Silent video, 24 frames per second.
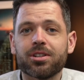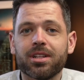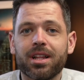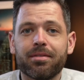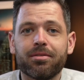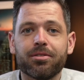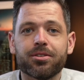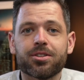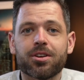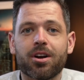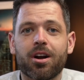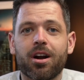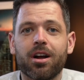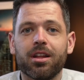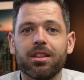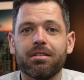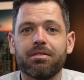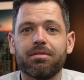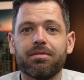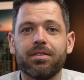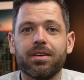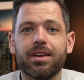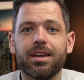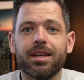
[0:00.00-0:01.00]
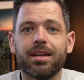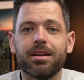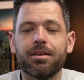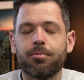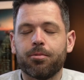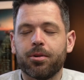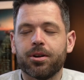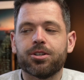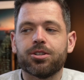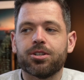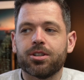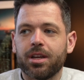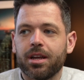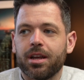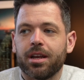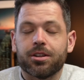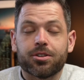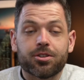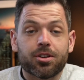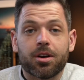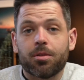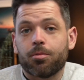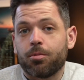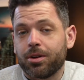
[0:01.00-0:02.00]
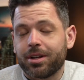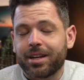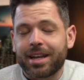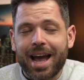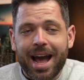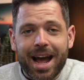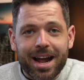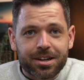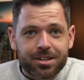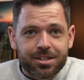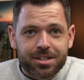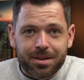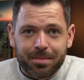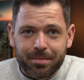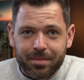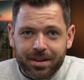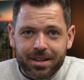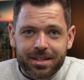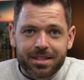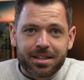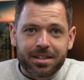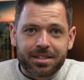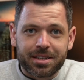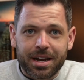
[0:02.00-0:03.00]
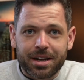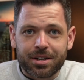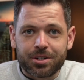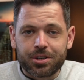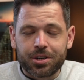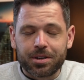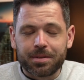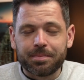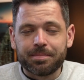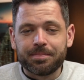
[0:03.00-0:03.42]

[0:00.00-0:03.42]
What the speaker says: levels are on the feed, which in turn would catch somebody's attention.